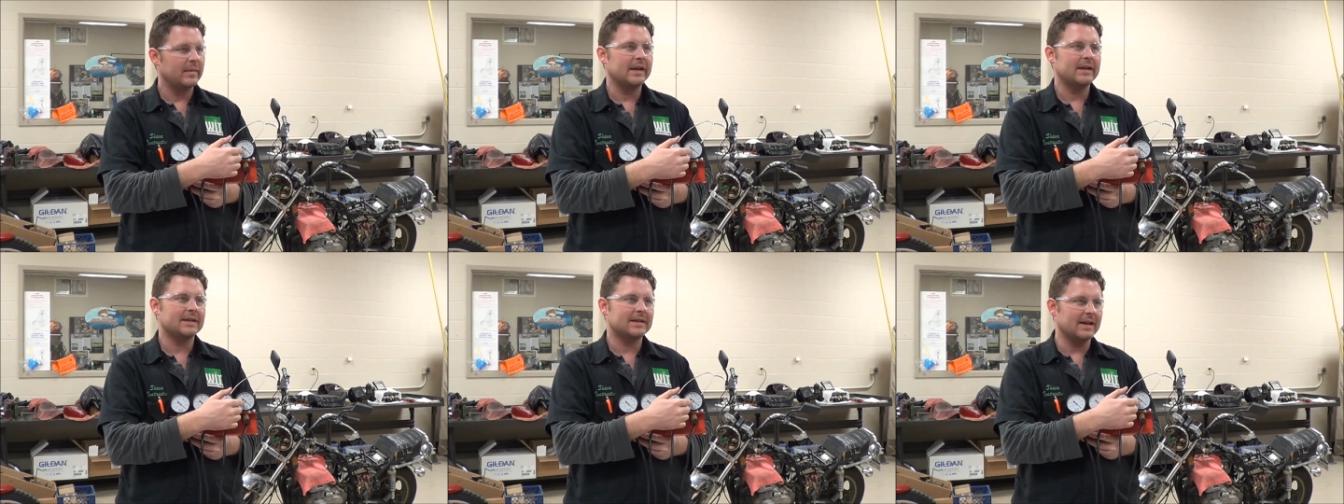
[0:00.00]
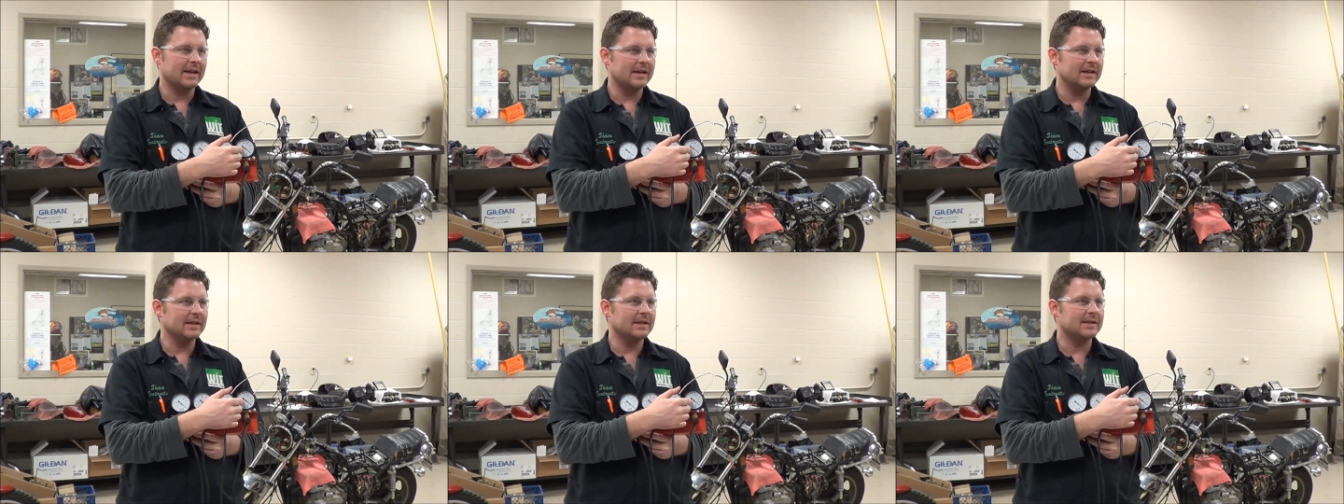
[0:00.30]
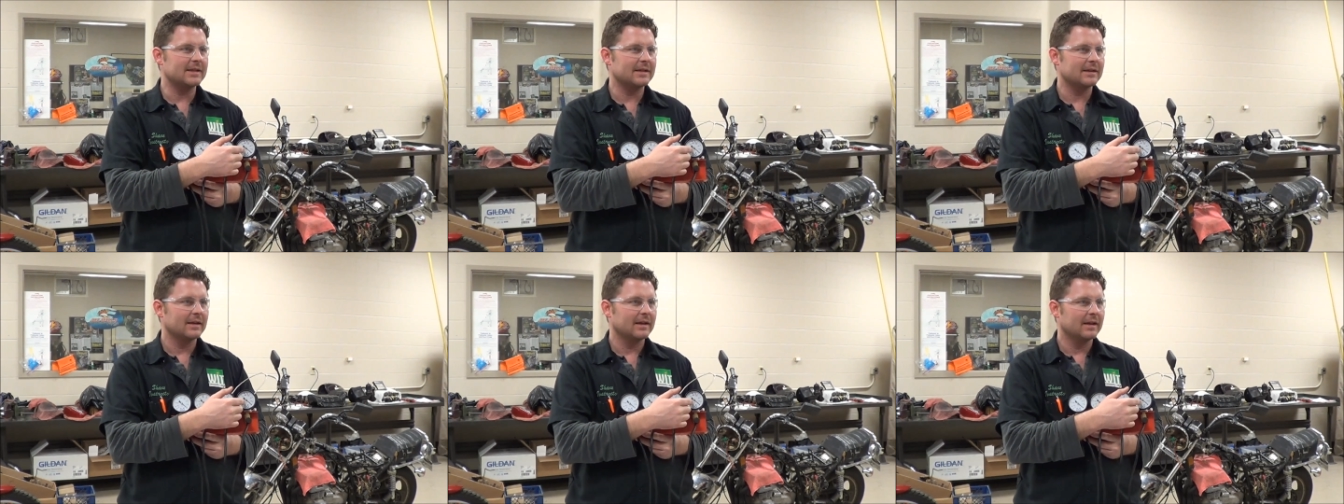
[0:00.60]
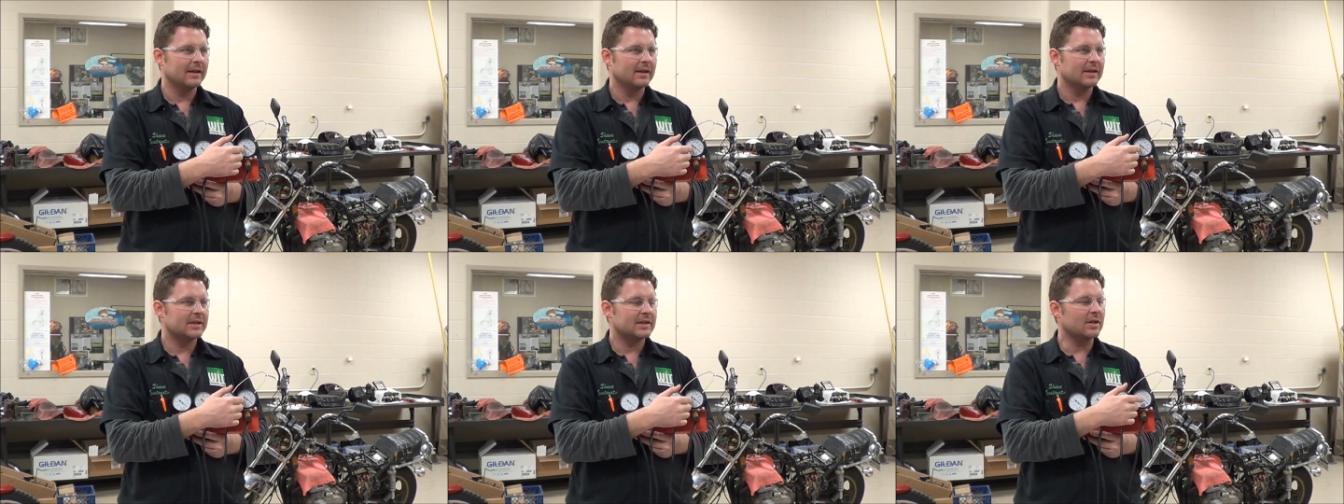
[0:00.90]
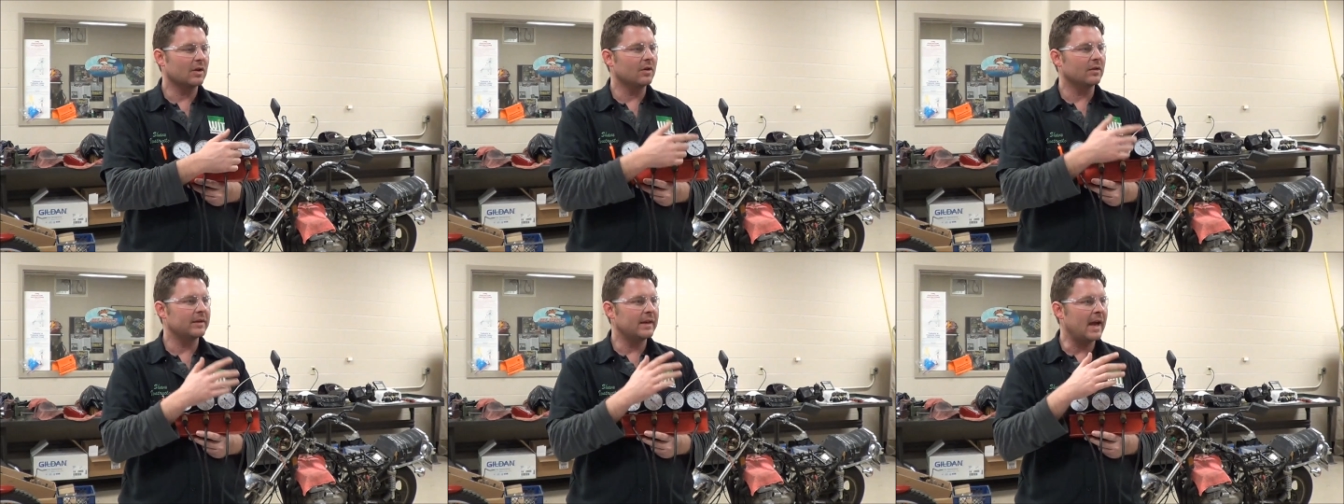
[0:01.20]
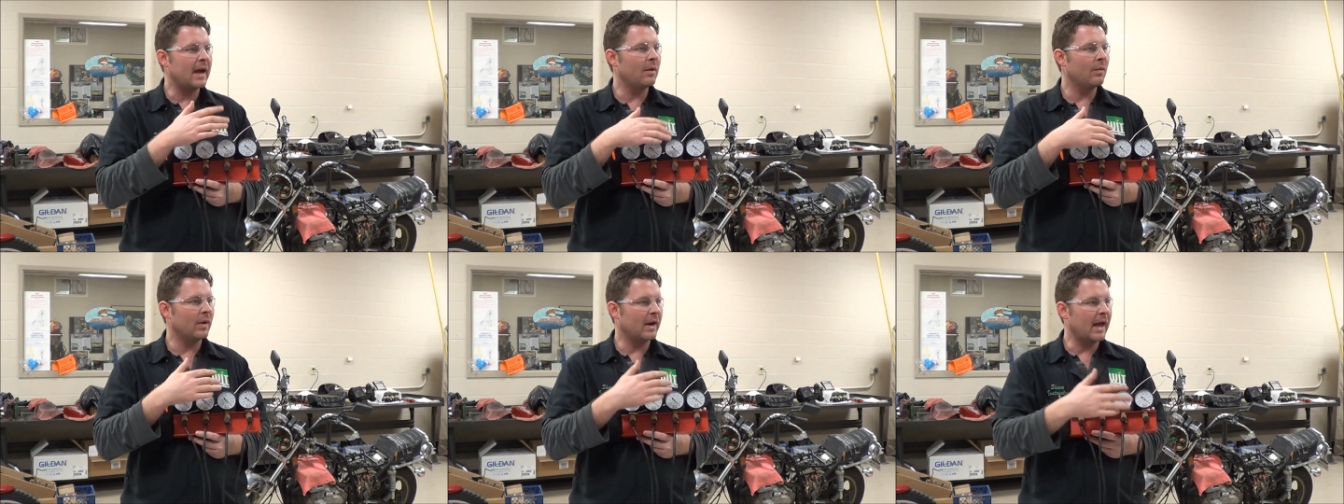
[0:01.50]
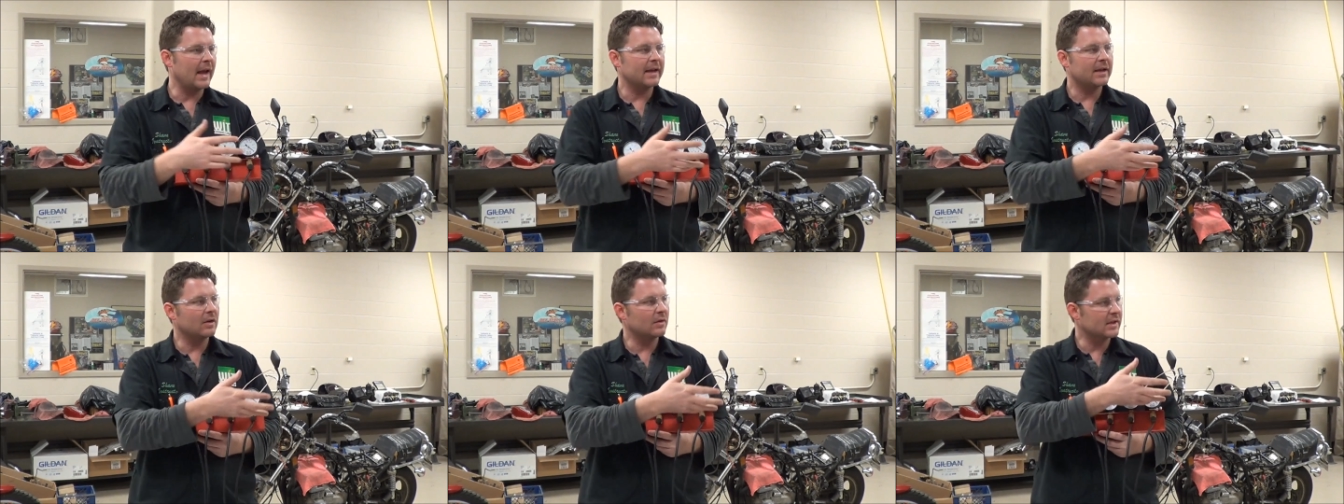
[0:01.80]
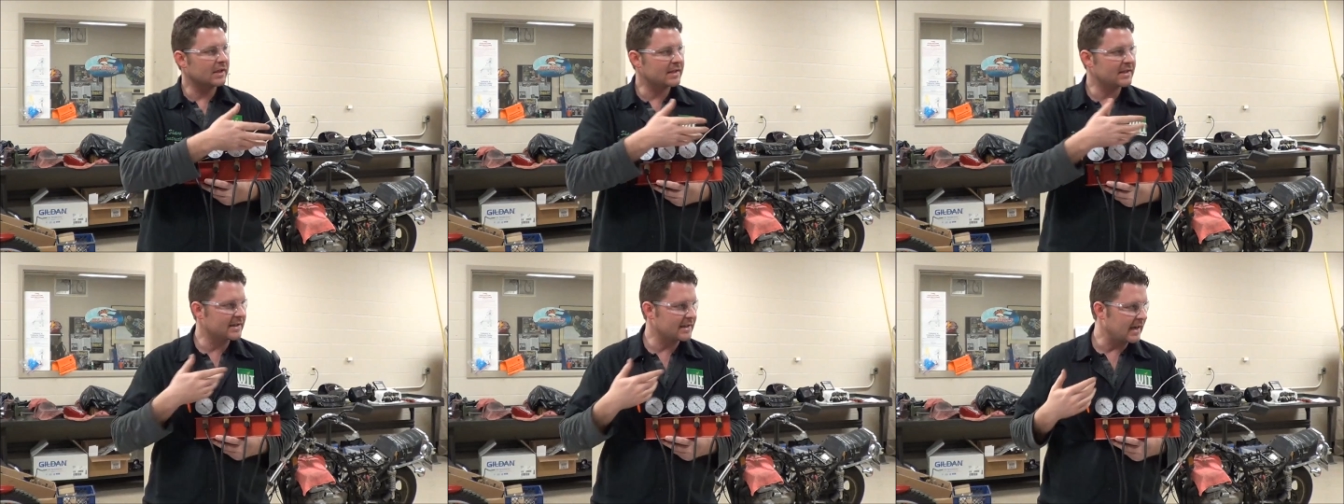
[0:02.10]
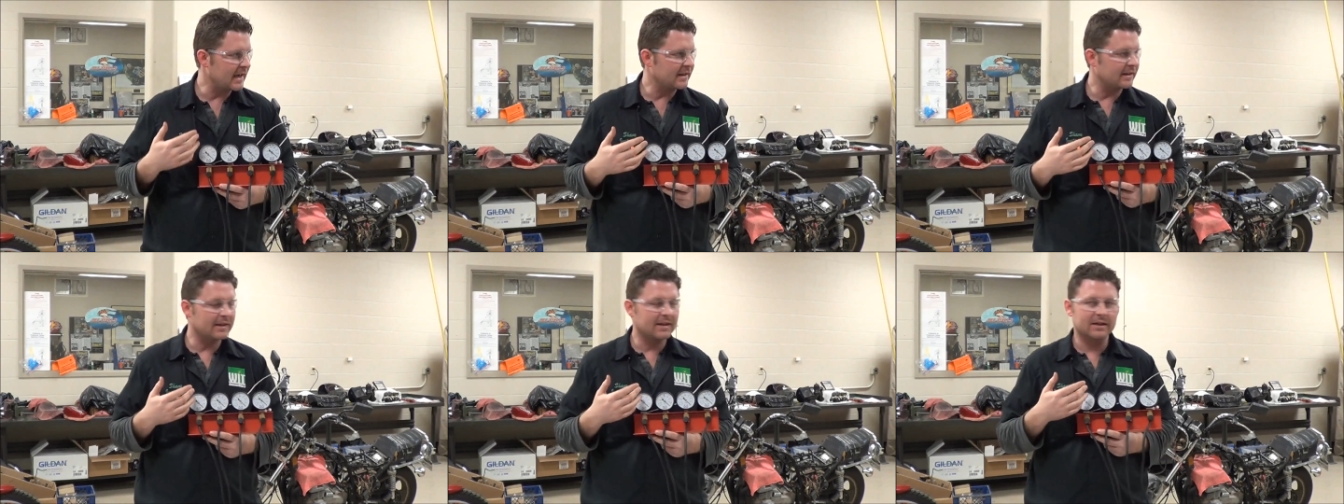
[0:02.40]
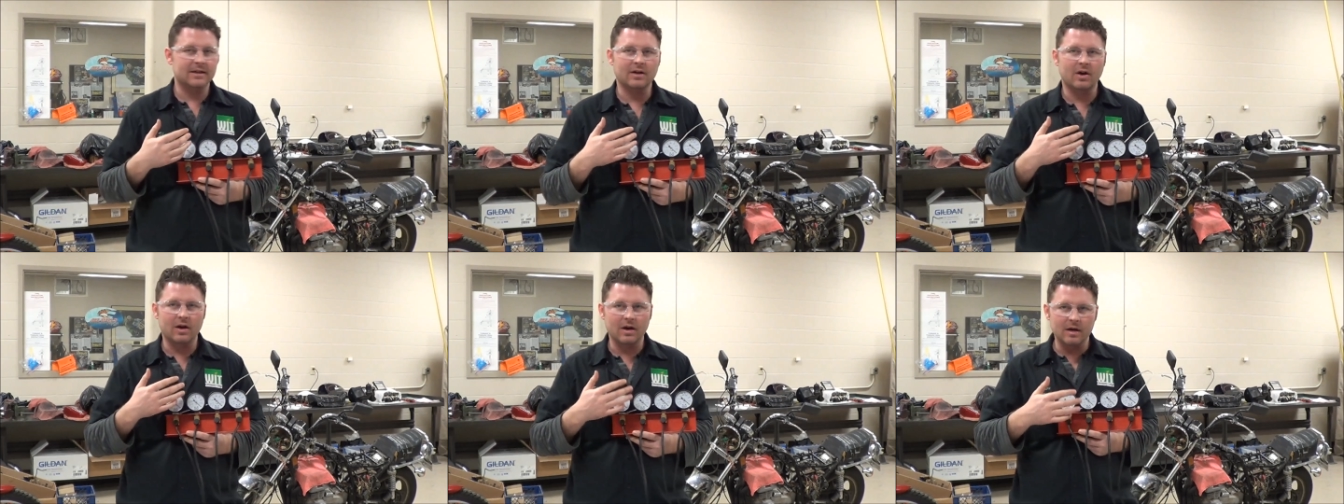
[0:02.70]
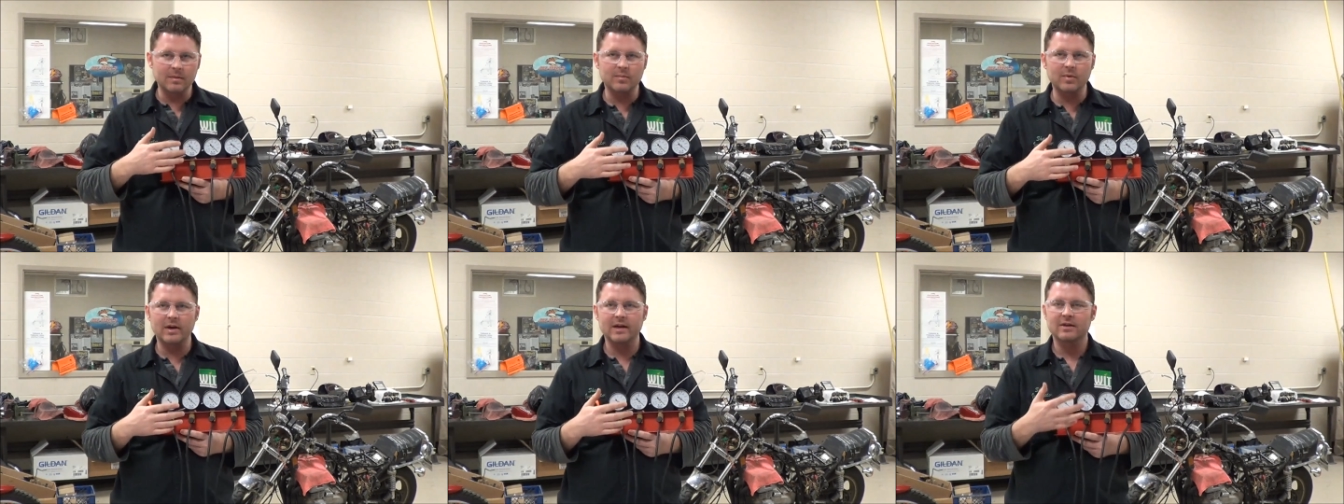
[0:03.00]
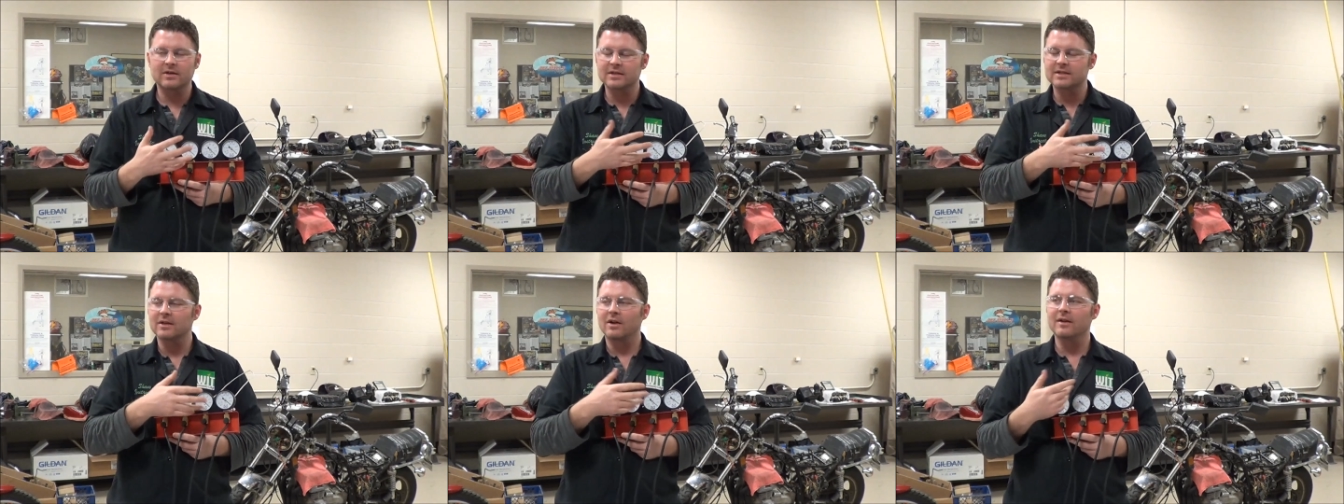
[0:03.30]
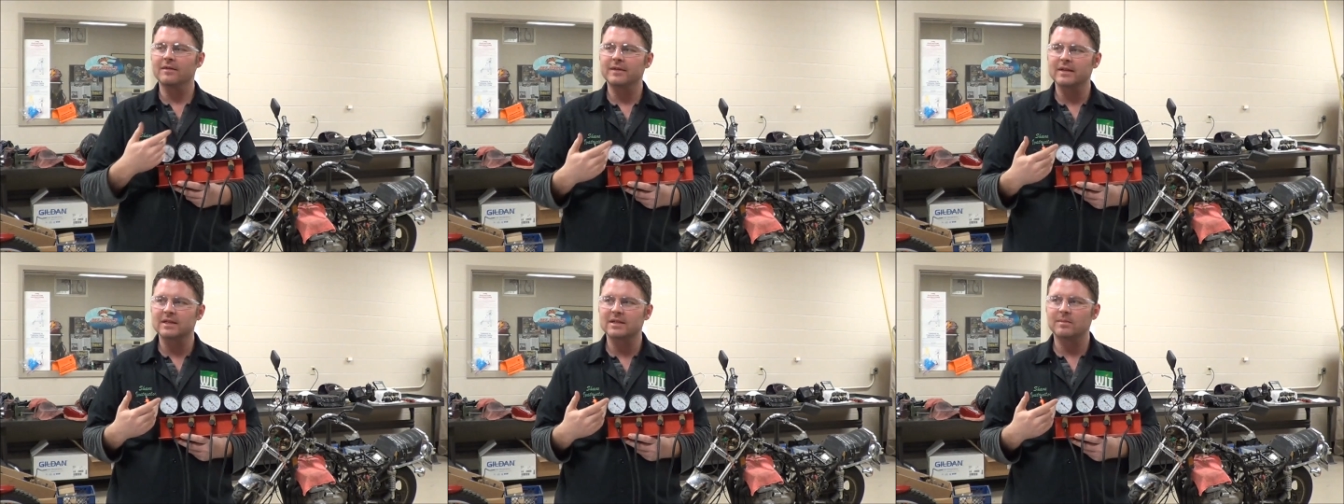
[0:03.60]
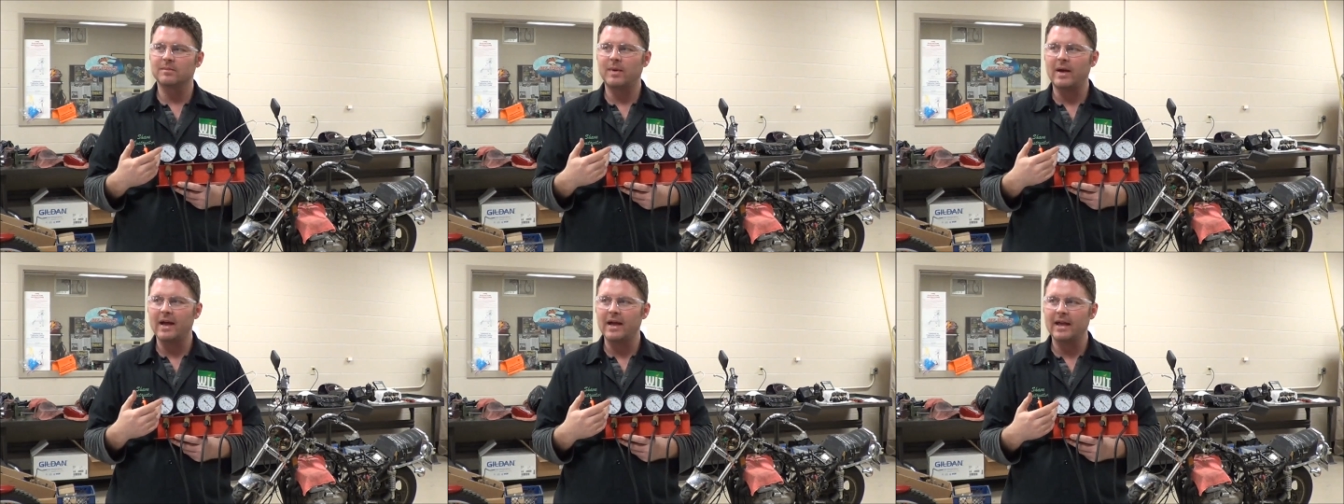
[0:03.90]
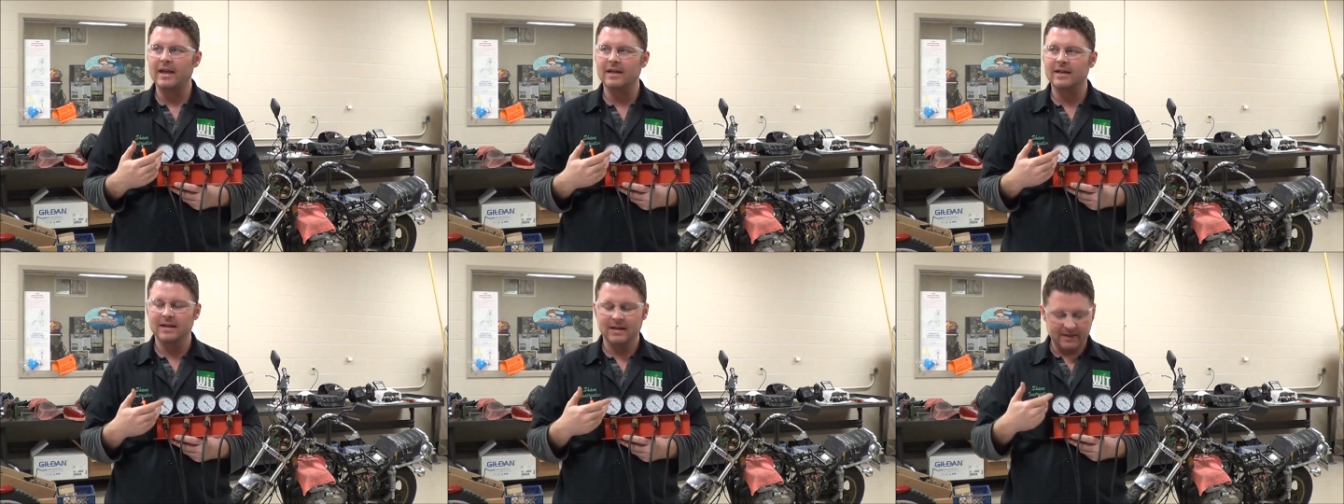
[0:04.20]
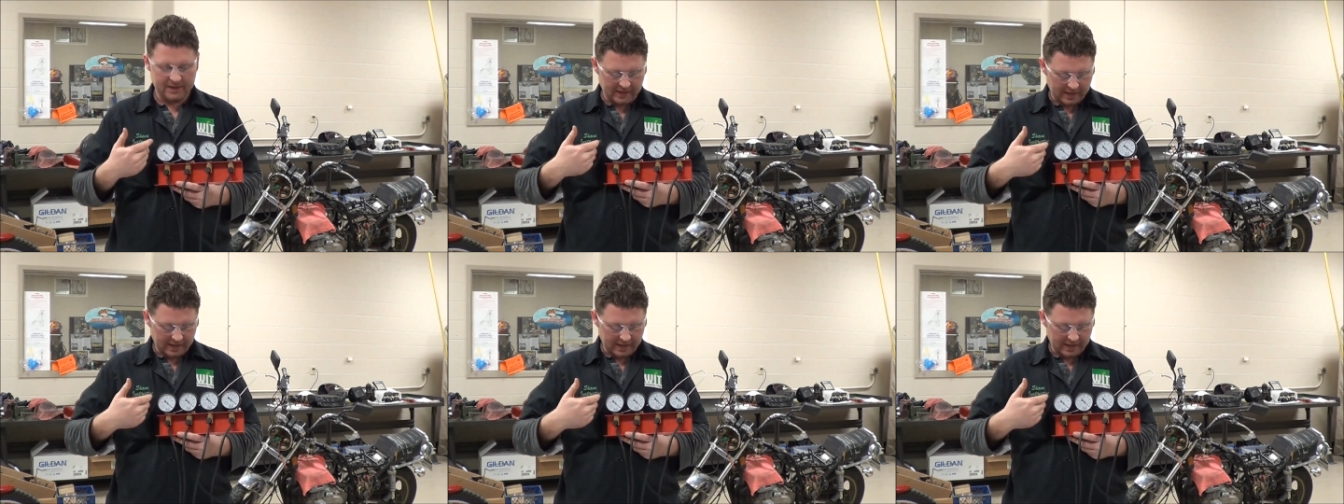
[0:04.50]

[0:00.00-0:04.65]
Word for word: Makes sense? So now when I go to set the carburetors on this bike,